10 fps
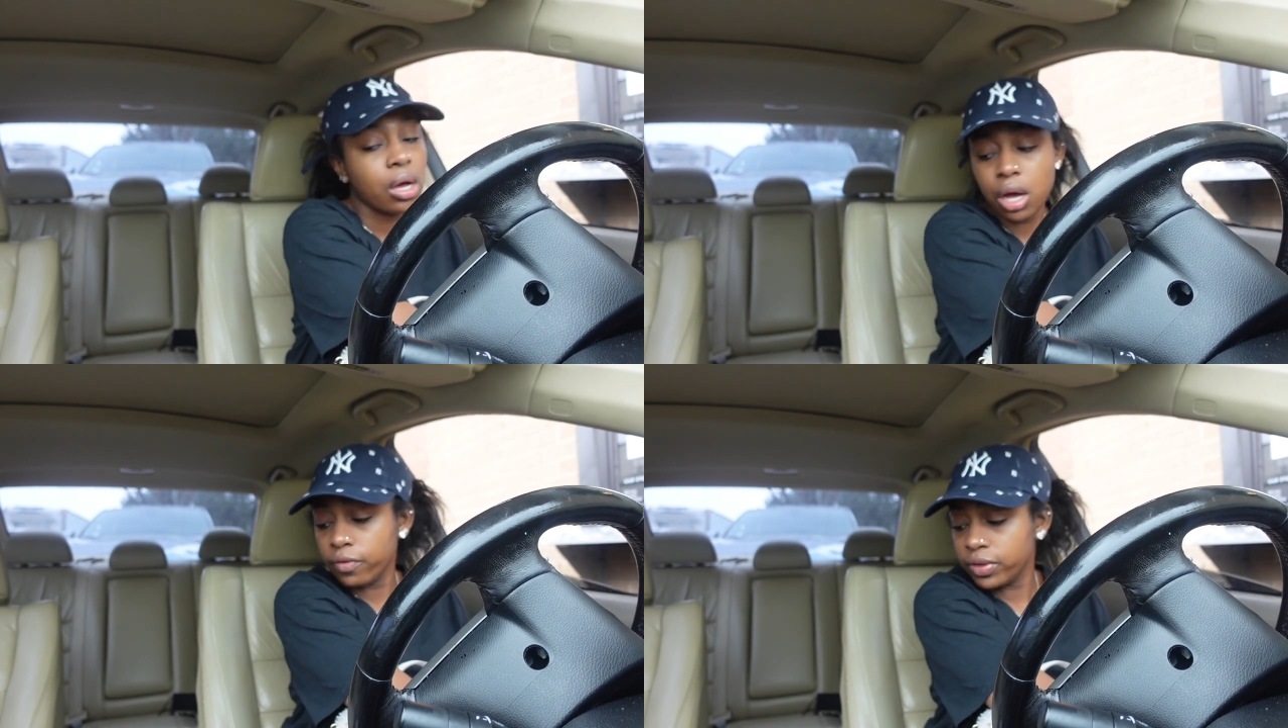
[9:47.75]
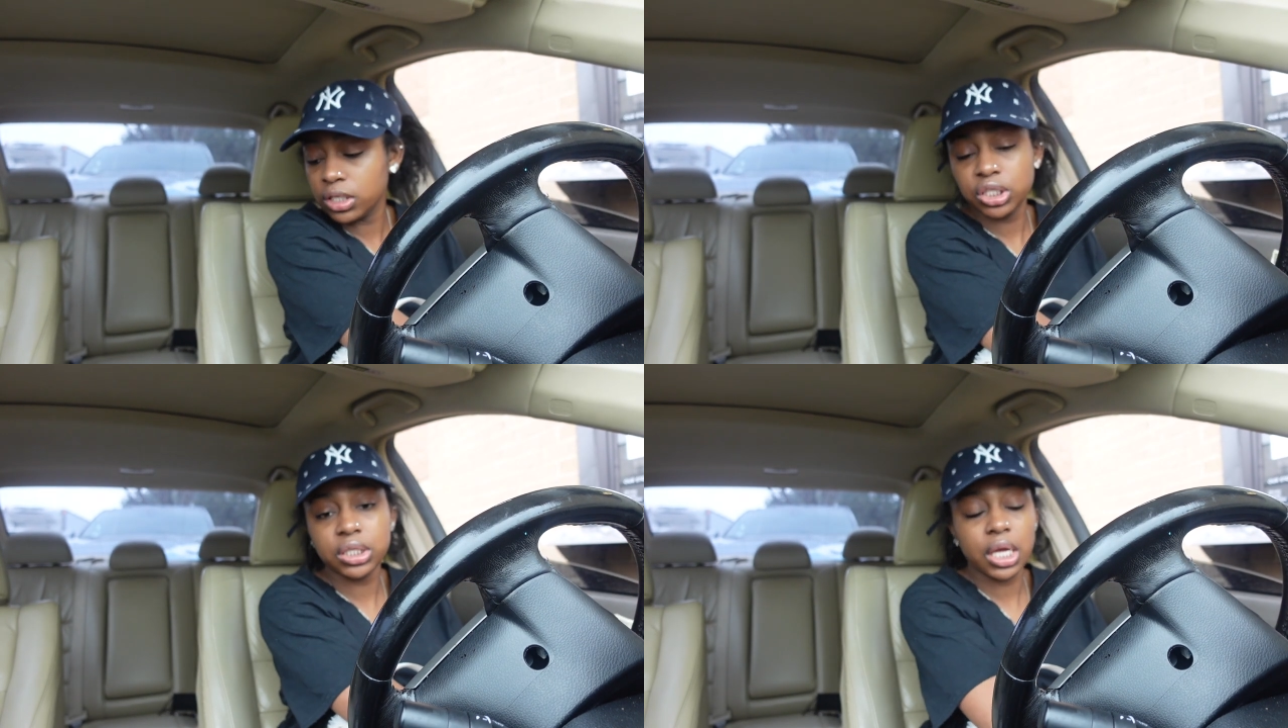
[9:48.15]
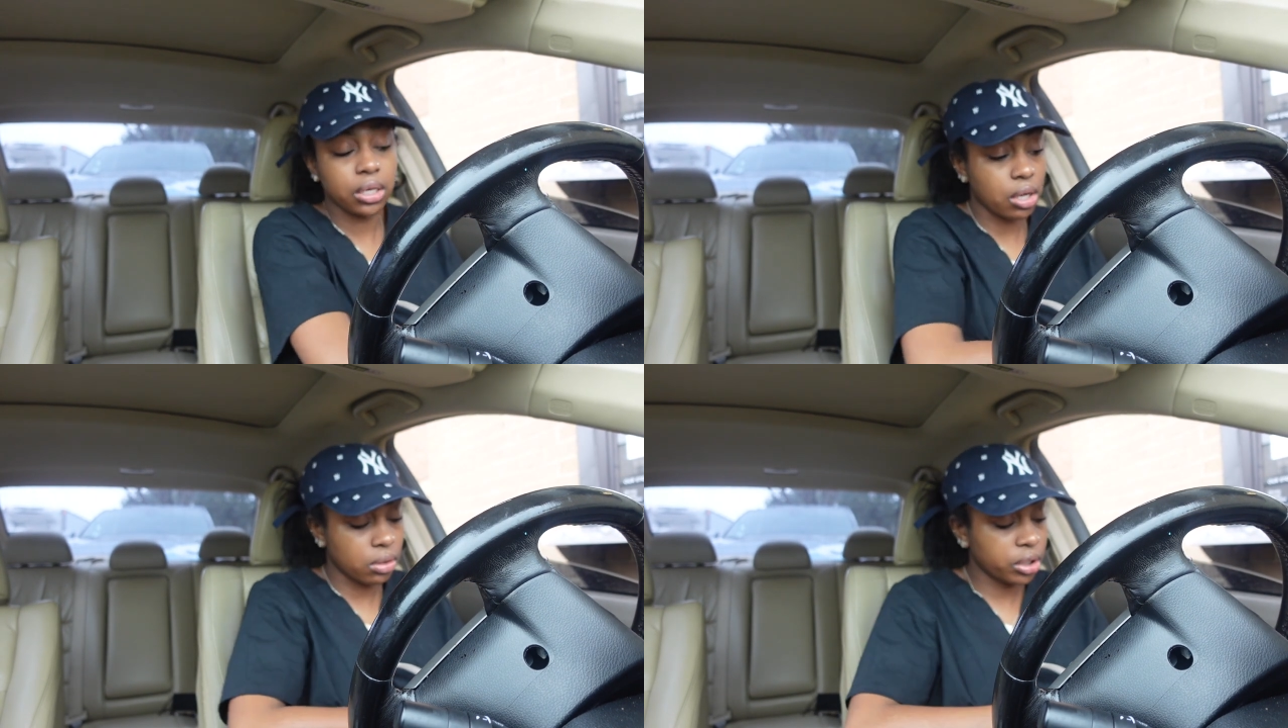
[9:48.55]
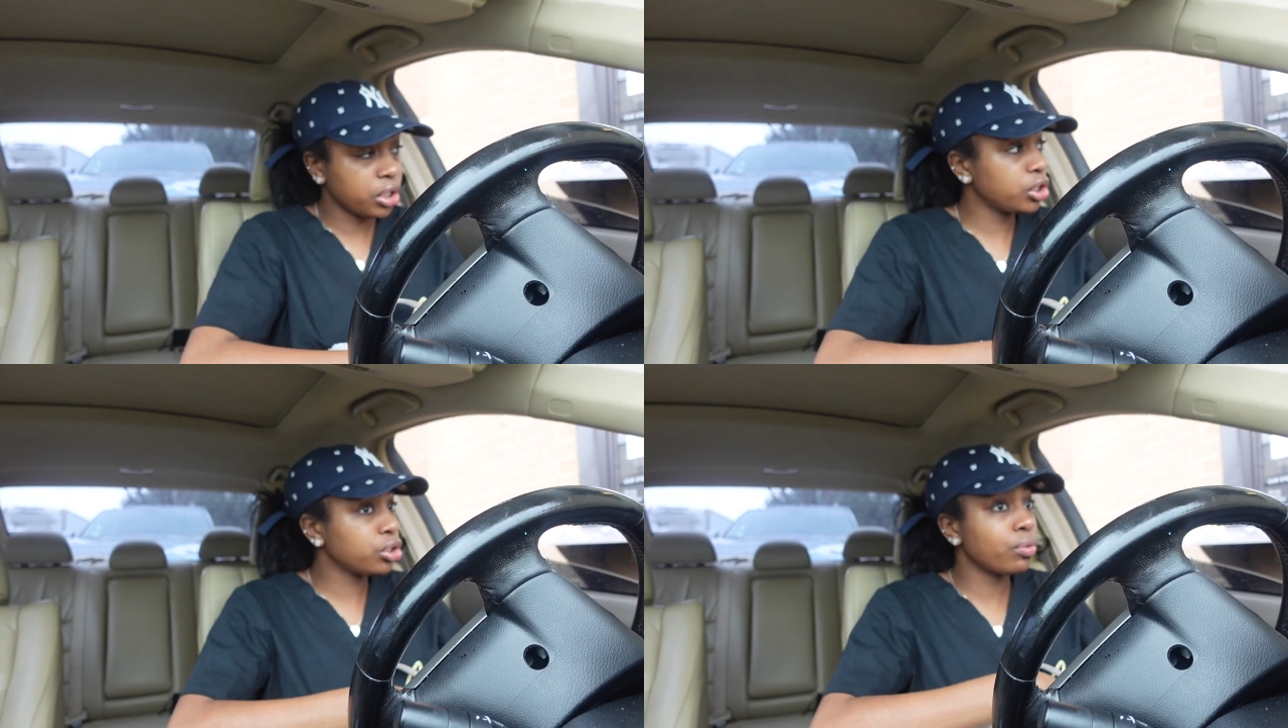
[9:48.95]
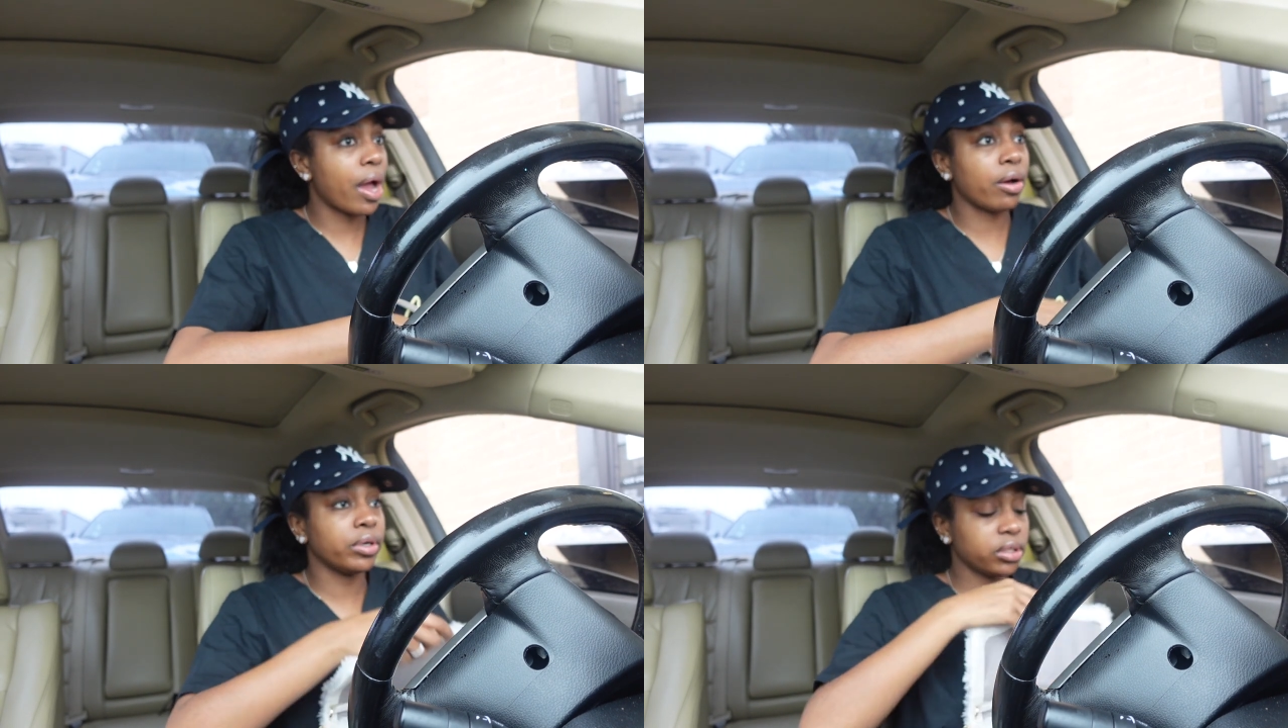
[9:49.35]
Hopefully, it should take no longer than two
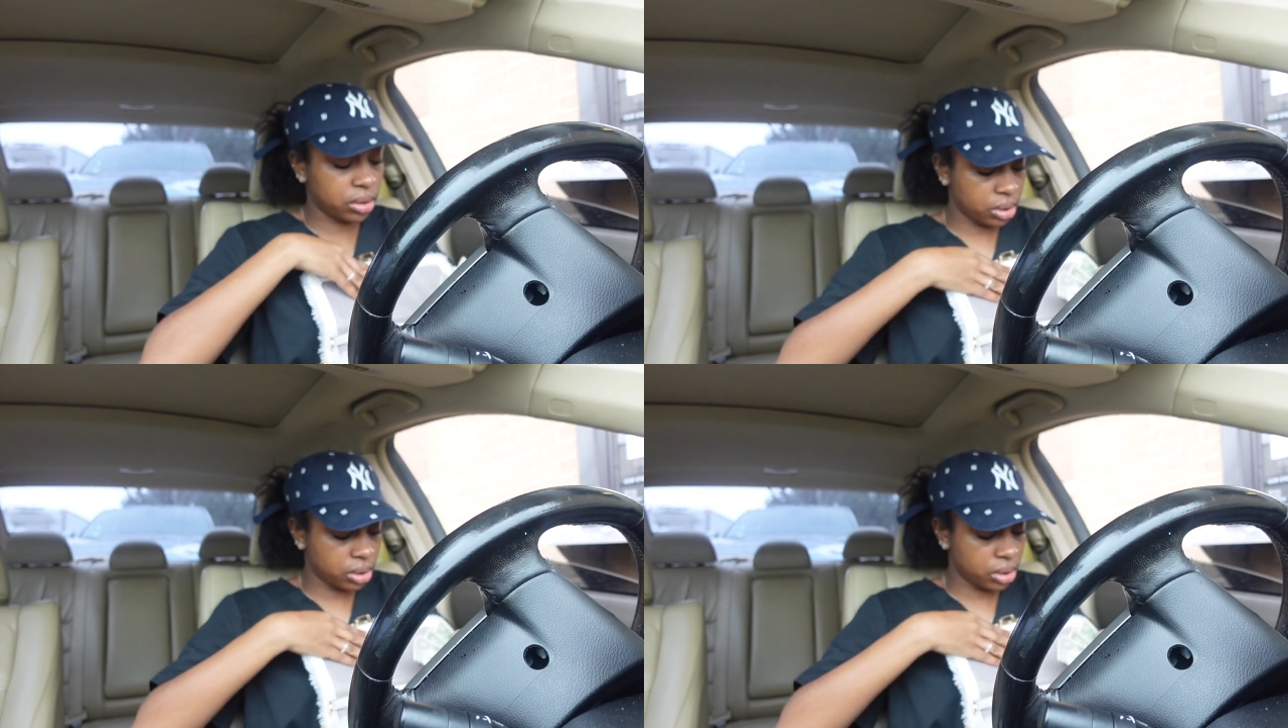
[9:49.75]
hours.